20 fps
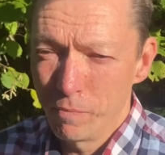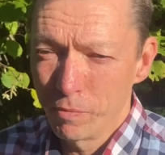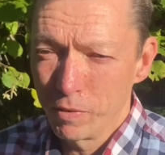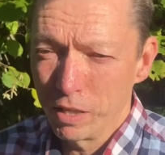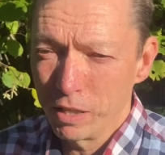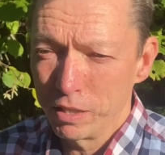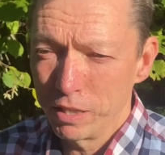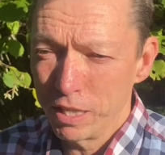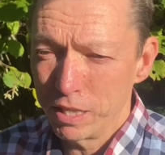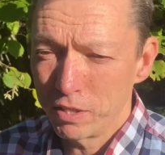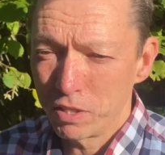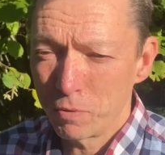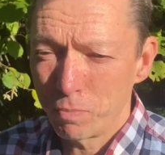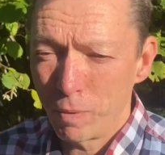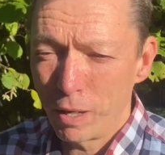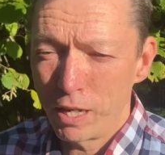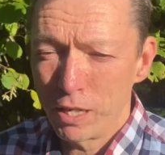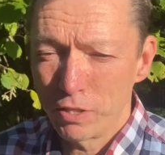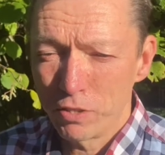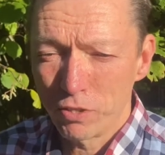nest
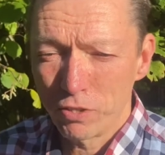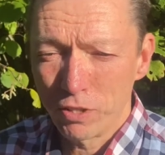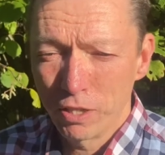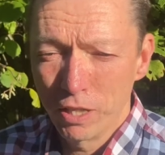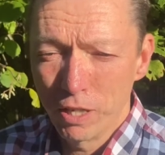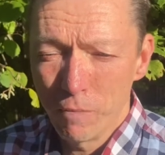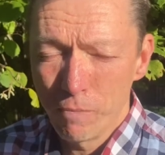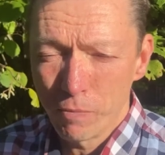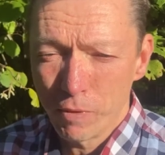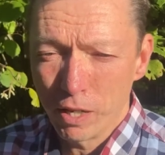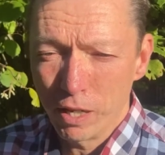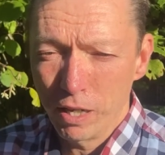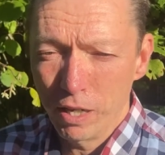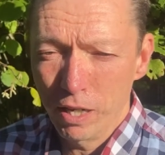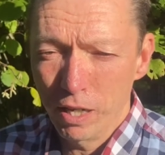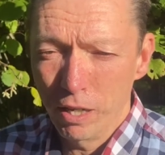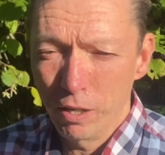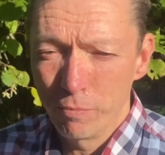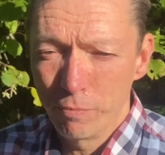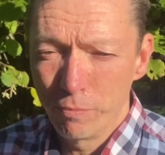space,
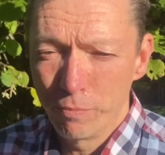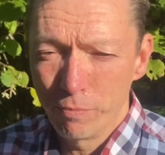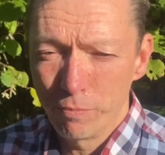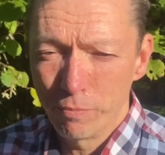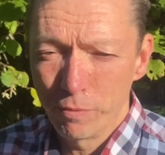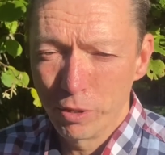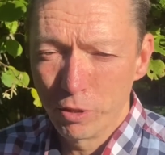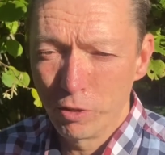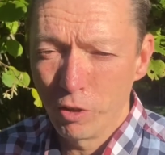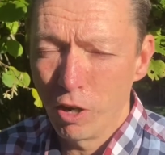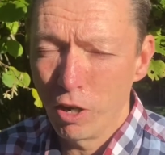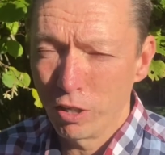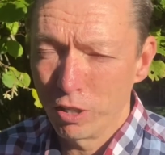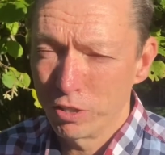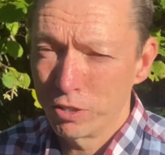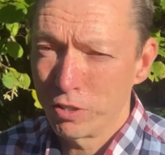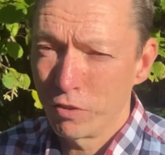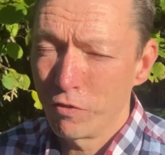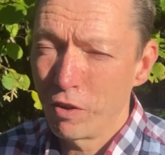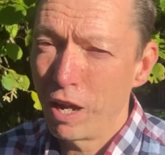
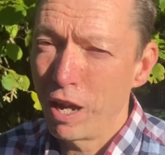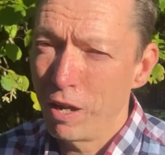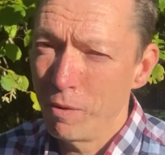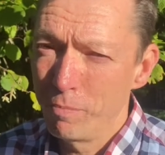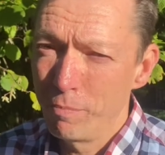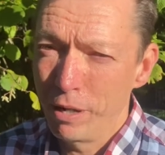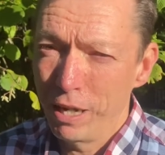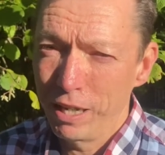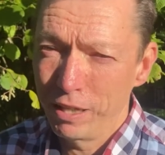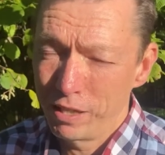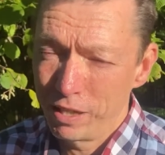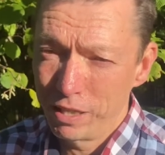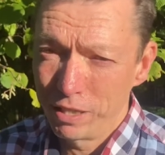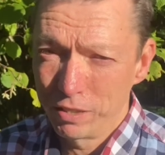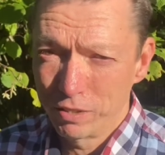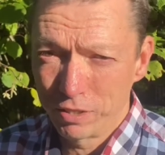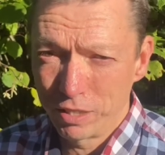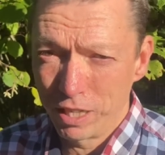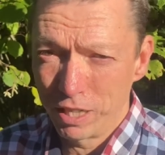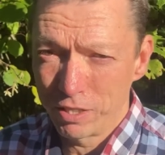regardless of how bad
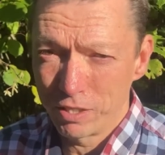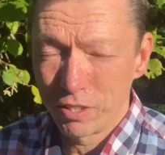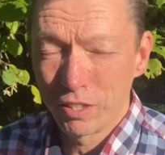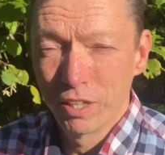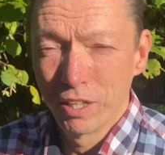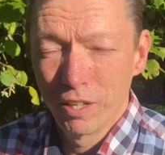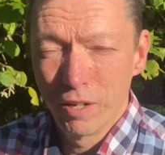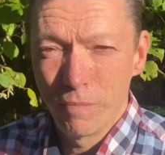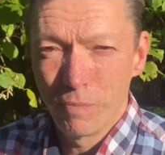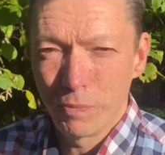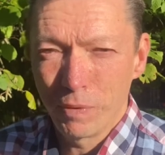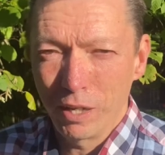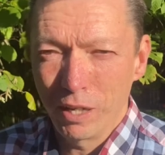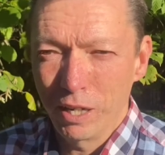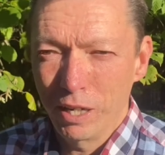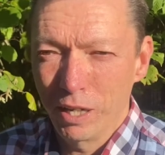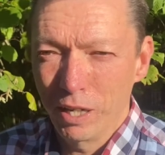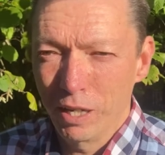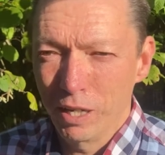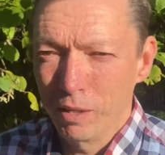things get.
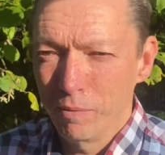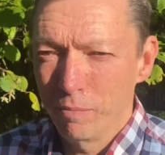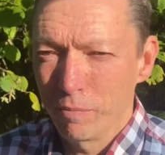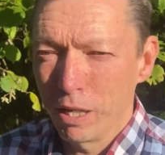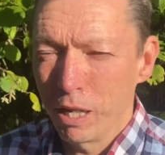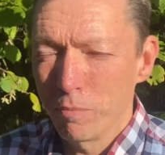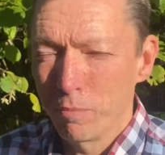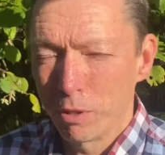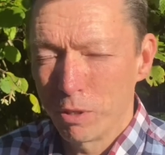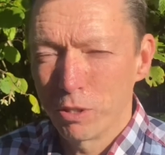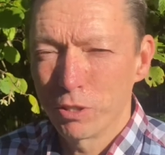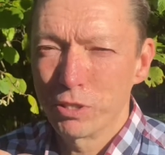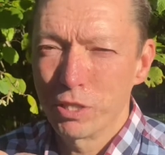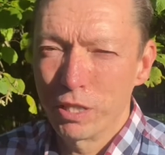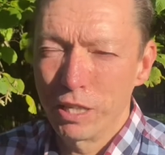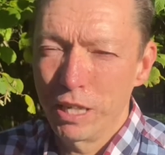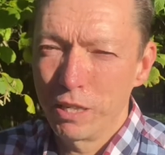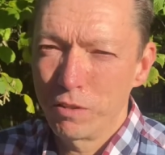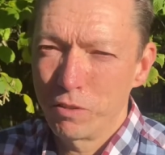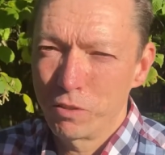And because of
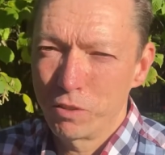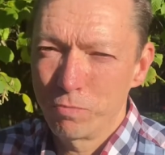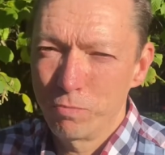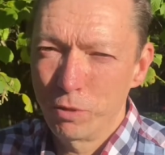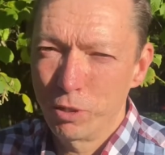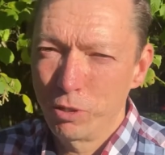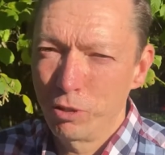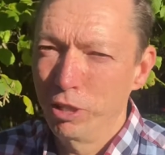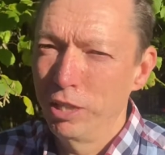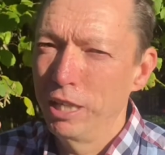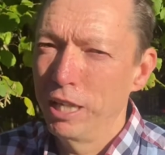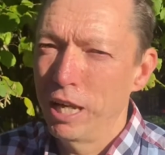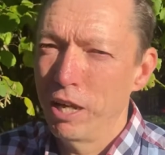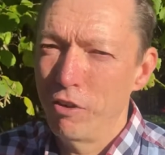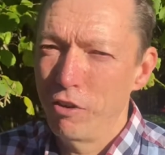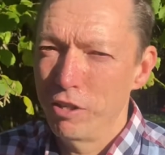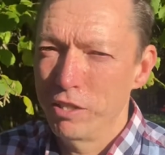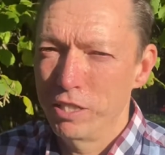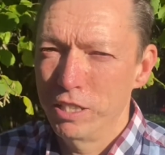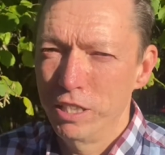that
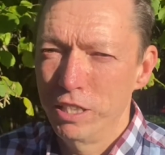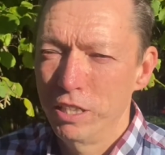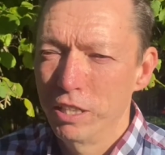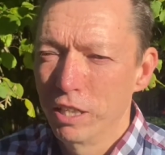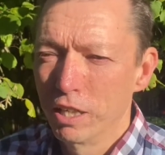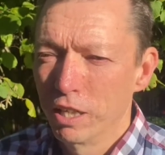peculiarity,